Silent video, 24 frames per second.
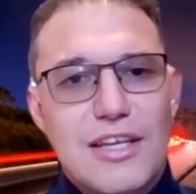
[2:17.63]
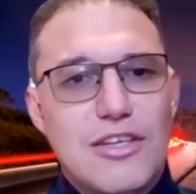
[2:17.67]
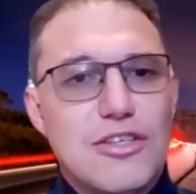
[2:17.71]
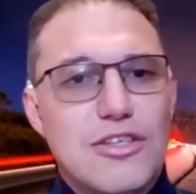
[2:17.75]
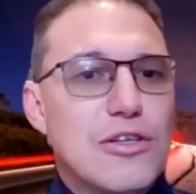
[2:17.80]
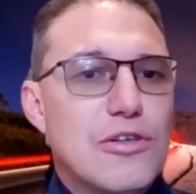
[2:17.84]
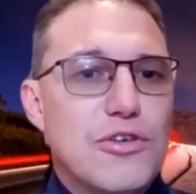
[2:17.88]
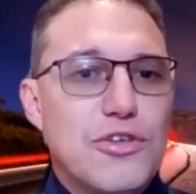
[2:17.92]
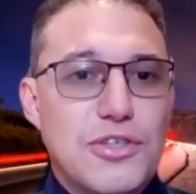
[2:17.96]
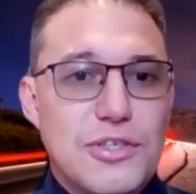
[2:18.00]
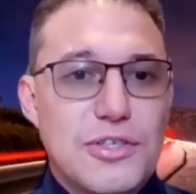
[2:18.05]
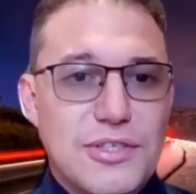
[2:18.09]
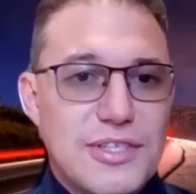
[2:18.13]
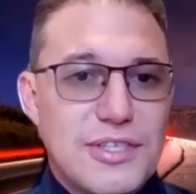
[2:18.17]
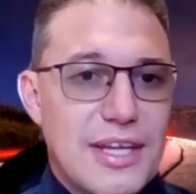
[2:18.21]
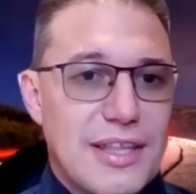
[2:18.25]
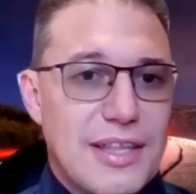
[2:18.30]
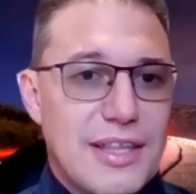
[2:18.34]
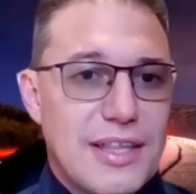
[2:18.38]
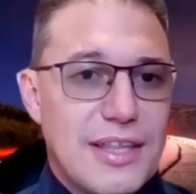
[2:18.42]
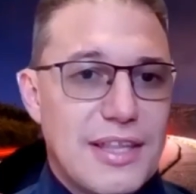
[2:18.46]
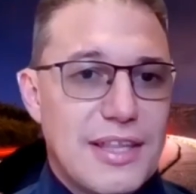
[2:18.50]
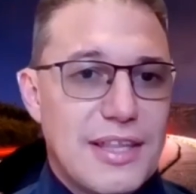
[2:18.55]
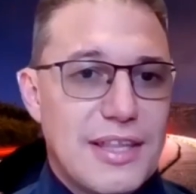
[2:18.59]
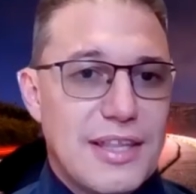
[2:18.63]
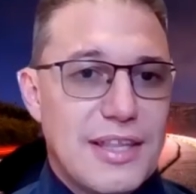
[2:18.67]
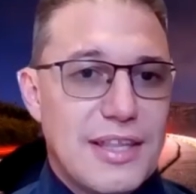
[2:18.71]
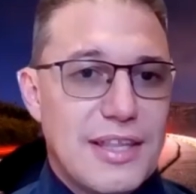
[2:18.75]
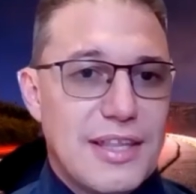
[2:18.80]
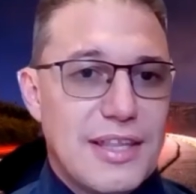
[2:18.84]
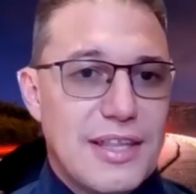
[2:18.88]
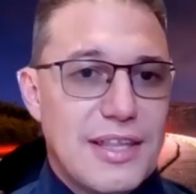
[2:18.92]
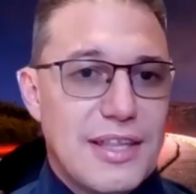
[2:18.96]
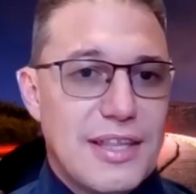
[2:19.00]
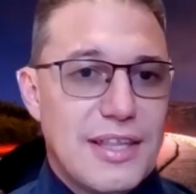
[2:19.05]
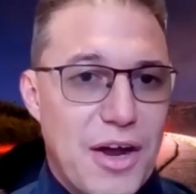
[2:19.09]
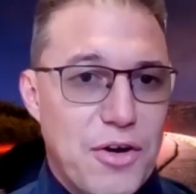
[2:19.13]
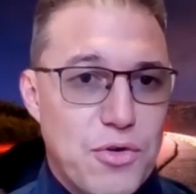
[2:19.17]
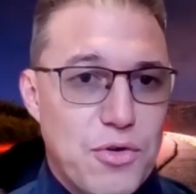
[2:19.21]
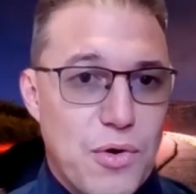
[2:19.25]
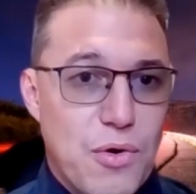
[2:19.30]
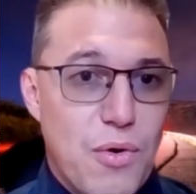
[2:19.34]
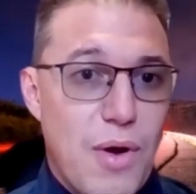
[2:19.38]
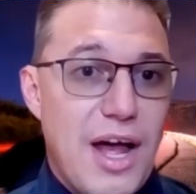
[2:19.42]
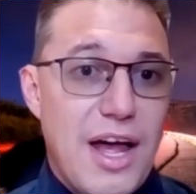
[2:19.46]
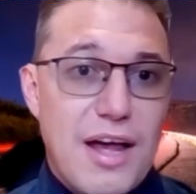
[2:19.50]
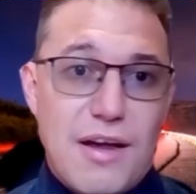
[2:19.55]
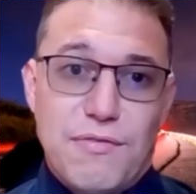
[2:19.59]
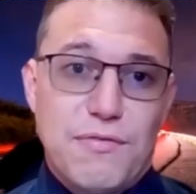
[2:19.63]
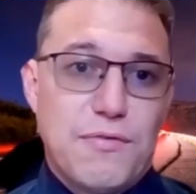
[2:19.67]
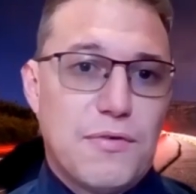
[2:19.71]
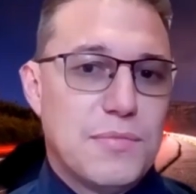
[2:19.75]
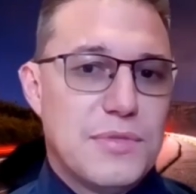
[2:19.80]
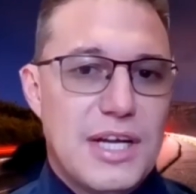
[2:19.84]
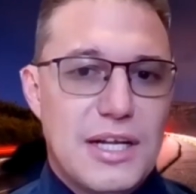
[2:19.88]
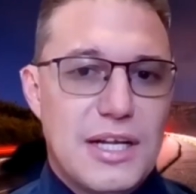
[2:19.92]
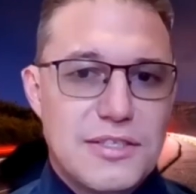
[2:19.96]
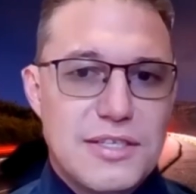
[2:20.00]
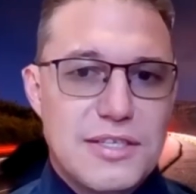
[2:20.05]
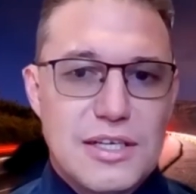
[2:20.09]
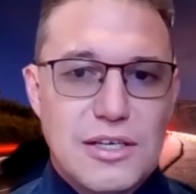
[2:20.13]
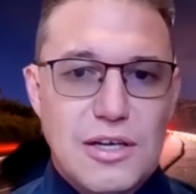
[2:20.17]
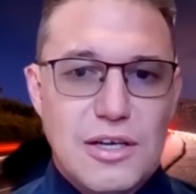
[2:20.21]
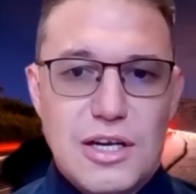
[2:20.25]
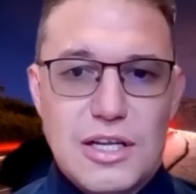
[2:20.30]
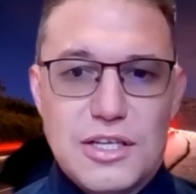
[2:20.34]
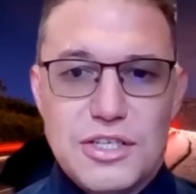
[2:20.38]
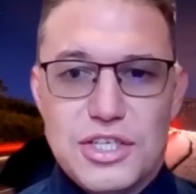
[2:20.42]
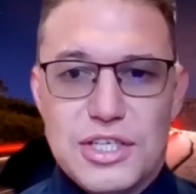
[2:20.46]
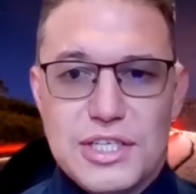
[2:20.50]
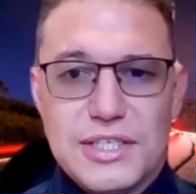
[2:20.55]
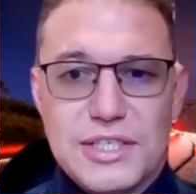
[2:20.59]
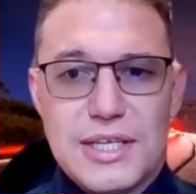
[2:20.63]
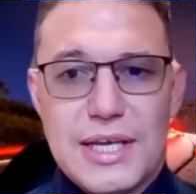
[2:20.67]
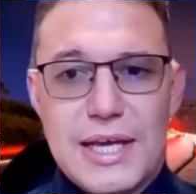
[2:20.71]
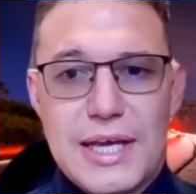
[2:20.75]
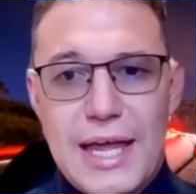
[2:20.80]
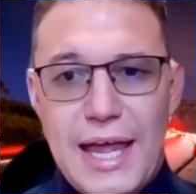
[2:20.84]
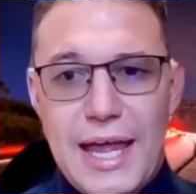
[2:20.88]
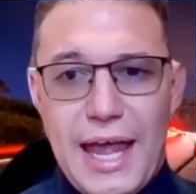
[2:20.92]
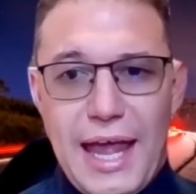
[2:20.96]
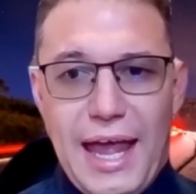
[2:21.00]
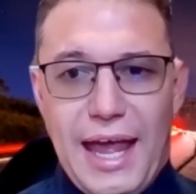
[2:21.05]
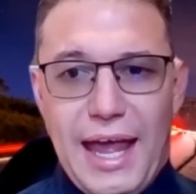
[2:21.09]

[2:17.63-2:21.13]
any solutions that they they, they might require from Dell Technologies.